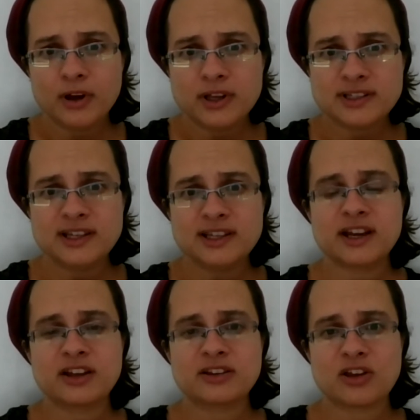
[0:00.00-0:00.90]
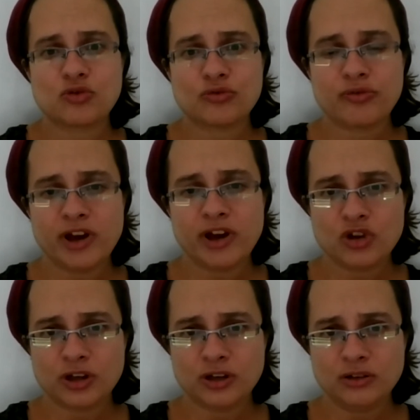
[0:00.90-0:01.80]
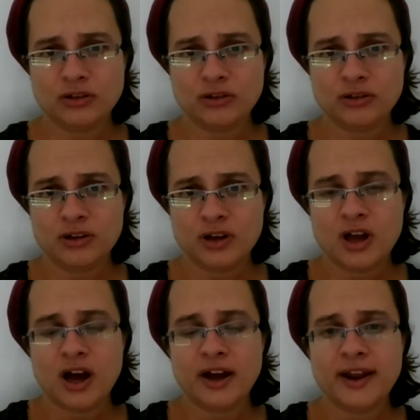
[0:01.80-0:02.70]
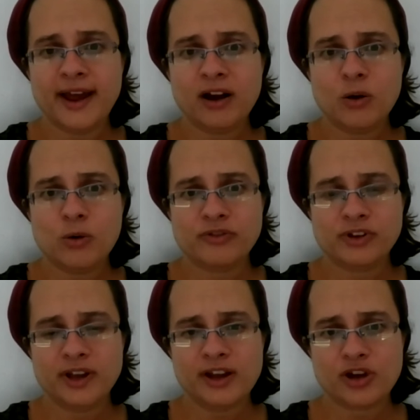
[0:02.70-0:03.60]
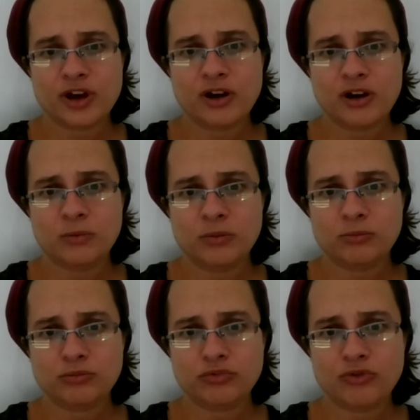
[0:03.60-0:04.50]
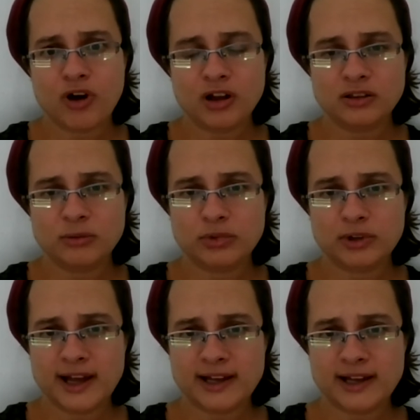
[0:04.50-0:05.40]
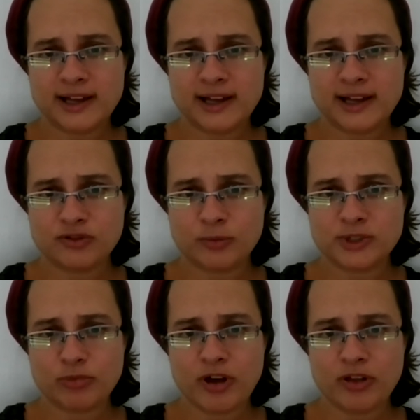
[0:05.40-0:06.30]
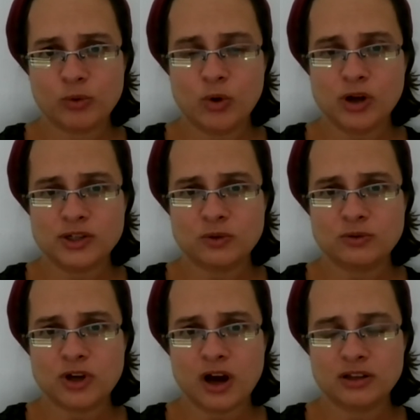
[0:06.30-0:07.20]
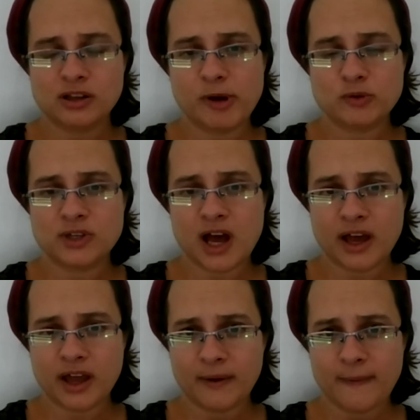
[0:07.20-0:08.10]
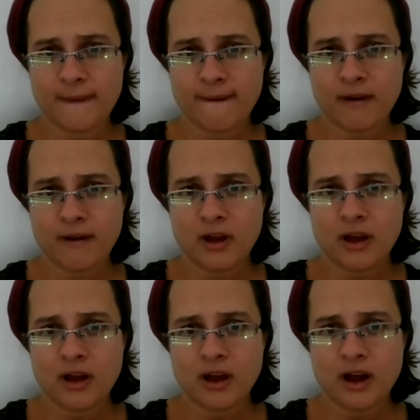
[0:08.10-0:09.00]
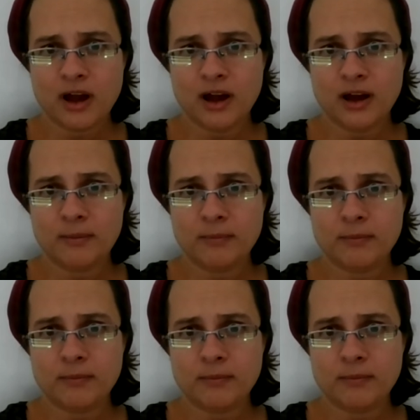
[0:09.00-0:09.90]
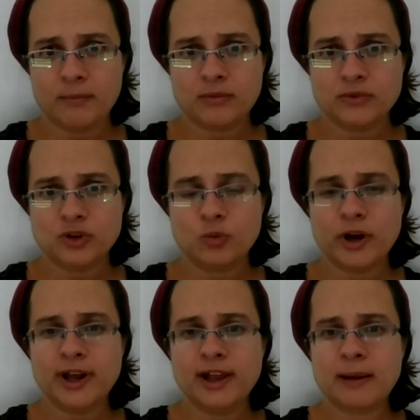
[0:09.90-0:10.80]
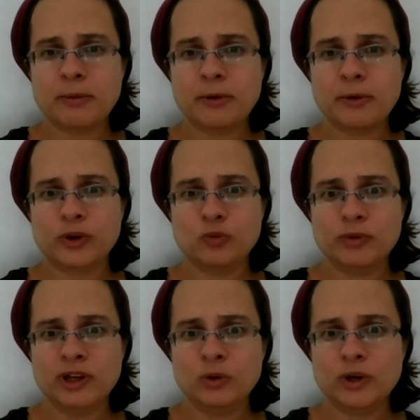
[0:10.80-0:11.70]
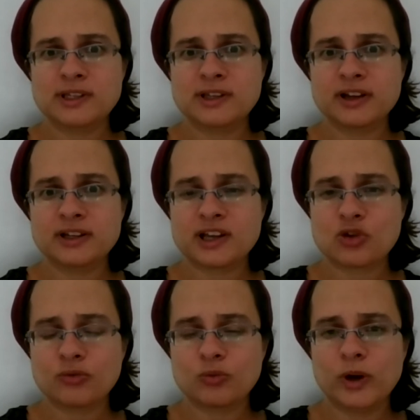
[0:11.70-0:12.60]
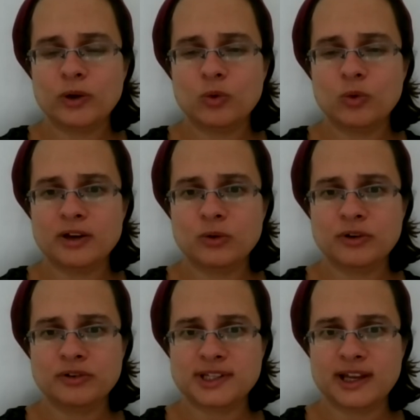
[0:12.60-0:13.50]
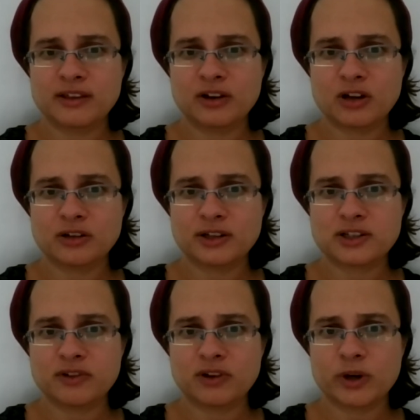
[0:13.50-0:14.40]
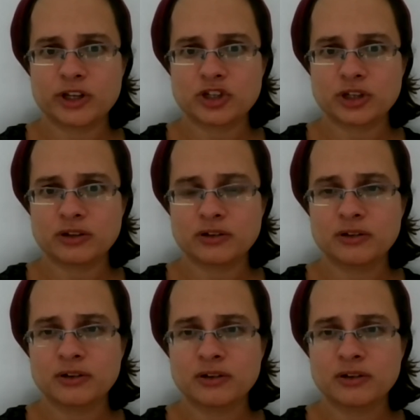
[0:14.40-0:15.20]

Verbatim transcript: is this exaggeration an echo of the day Jacob brought the blessings from his brother, who also talked about dying. Um, do you want to elaborate what you mean? What's the exact, what, I don't understand the context of the question.